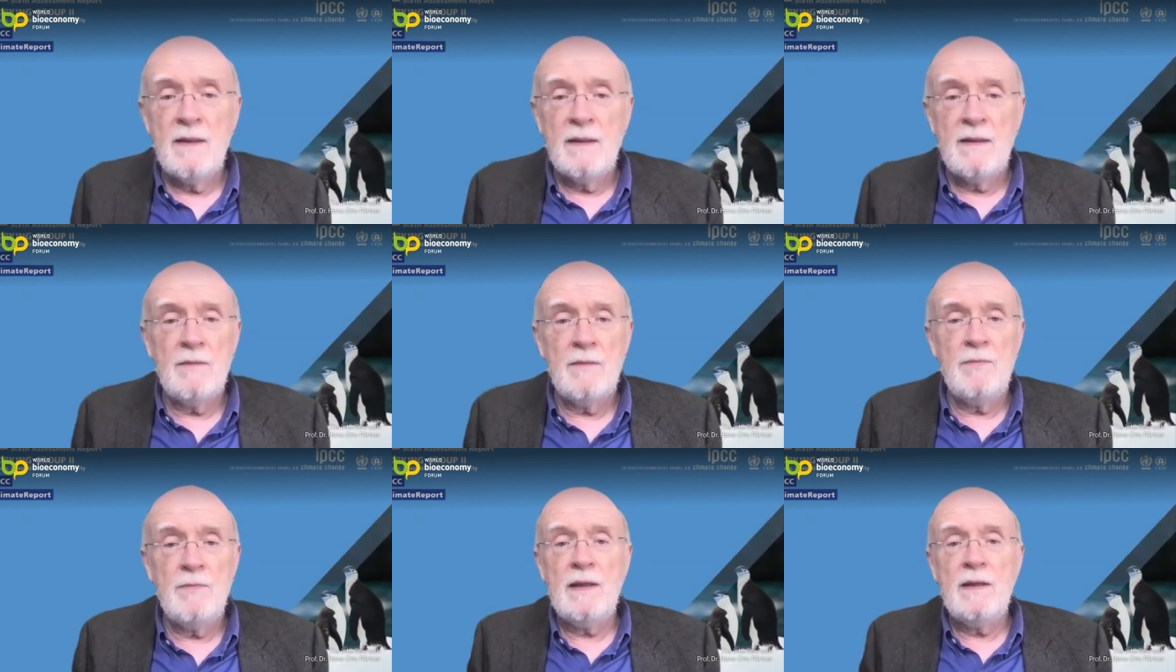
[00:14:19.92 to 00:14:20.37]

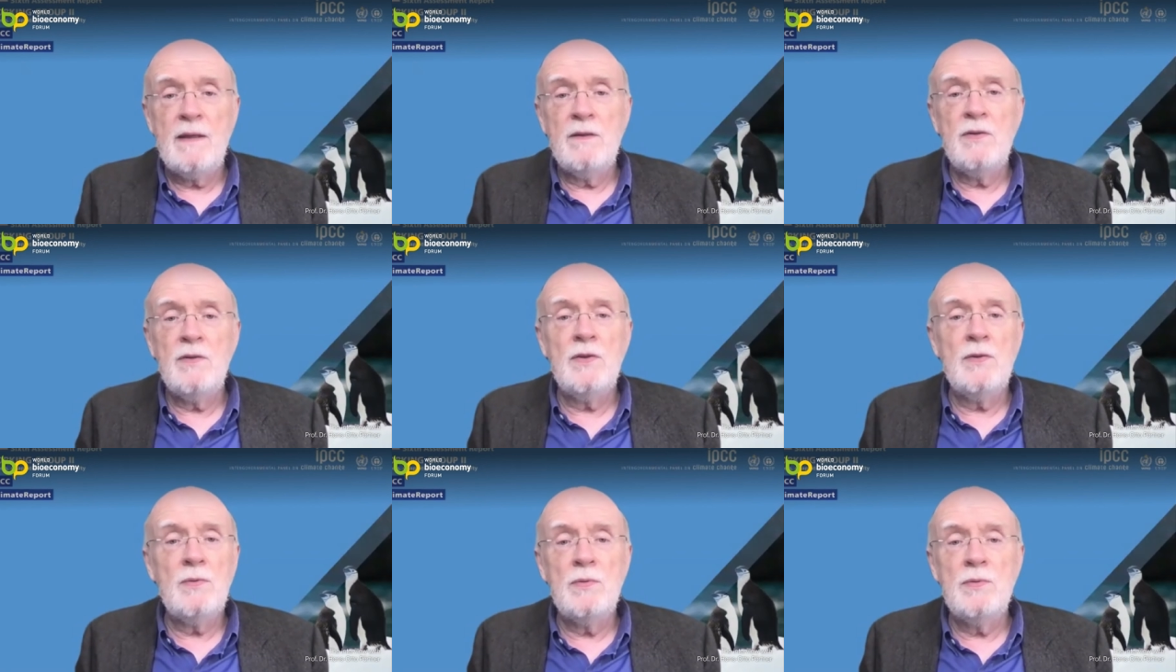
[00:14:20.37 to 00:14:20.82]
that we
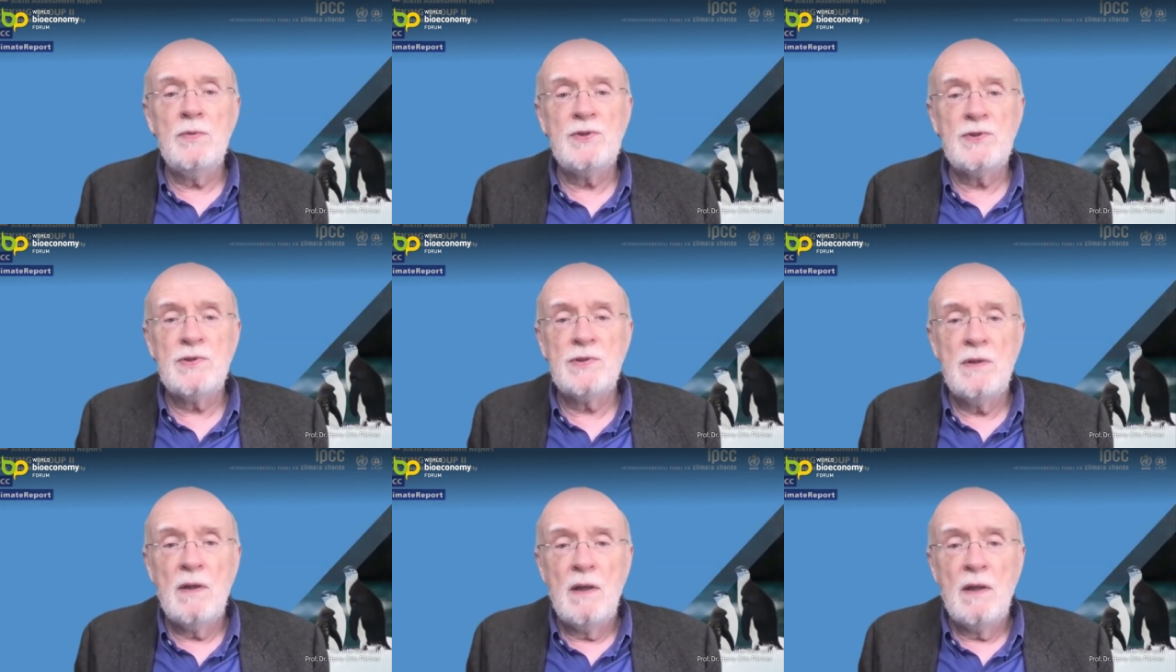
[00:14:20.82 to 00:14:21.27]
can
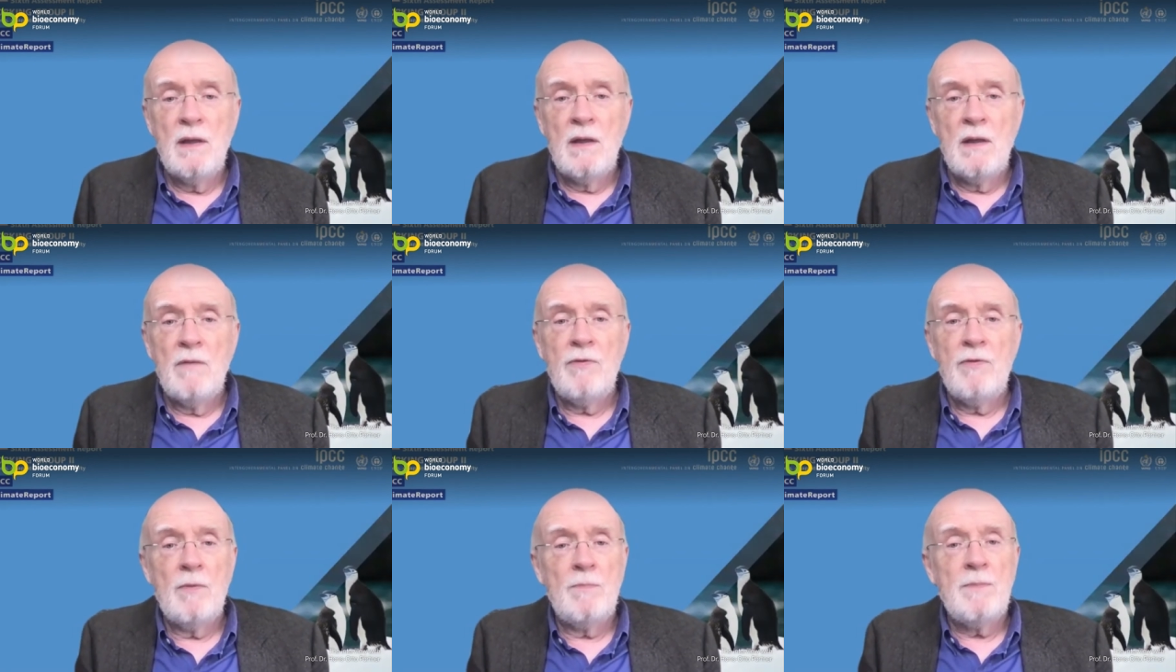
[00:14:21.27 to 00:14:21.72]
use
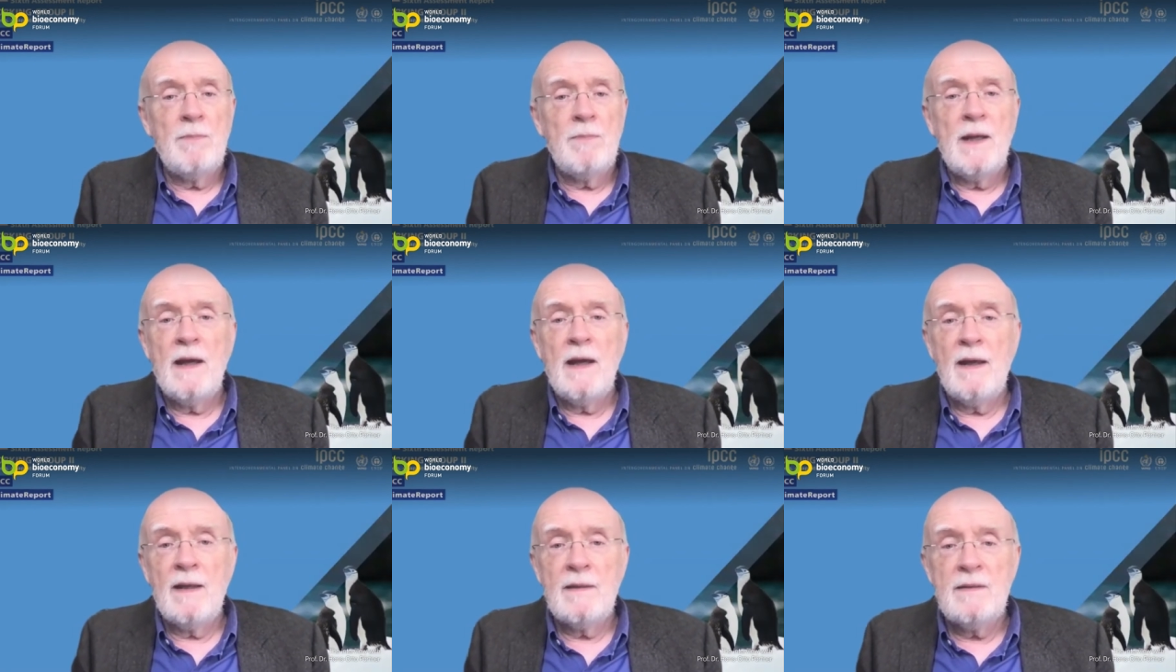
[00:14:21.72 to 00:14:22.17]
for
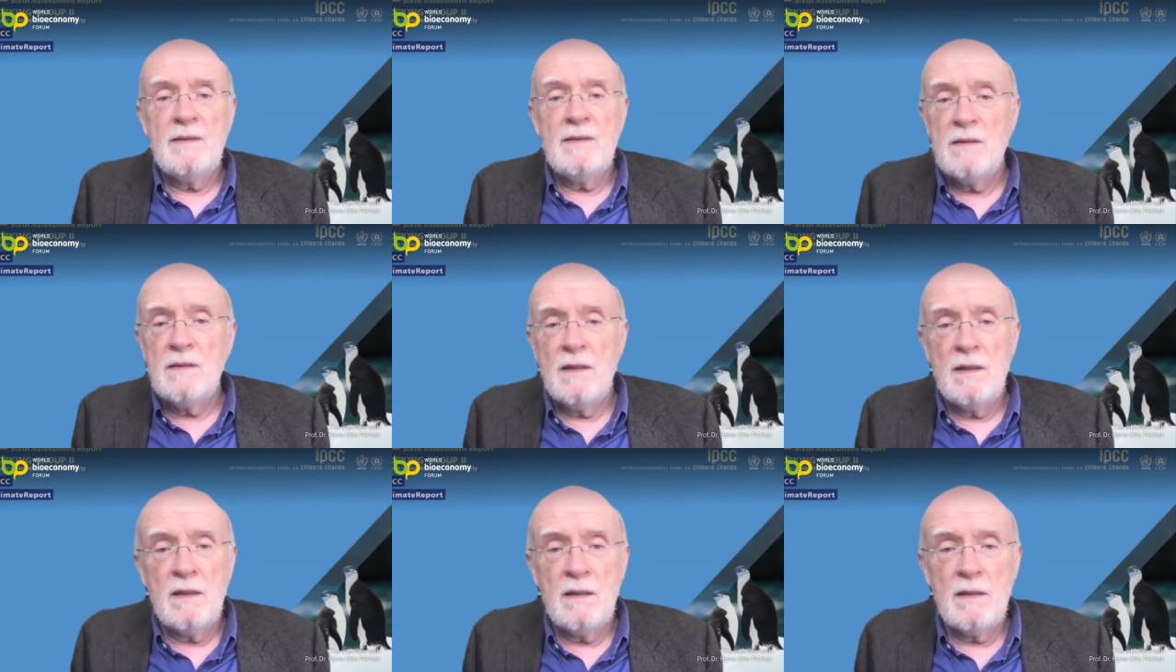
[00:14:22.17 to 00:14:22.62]
plant
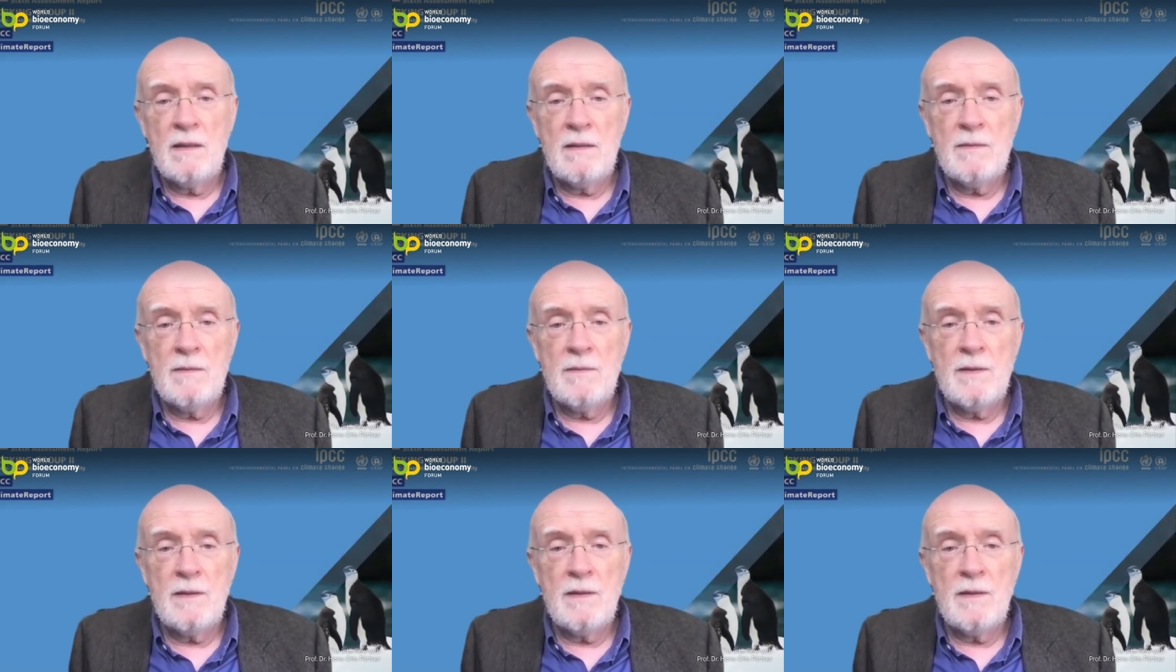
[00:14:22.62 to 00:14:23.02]
uh,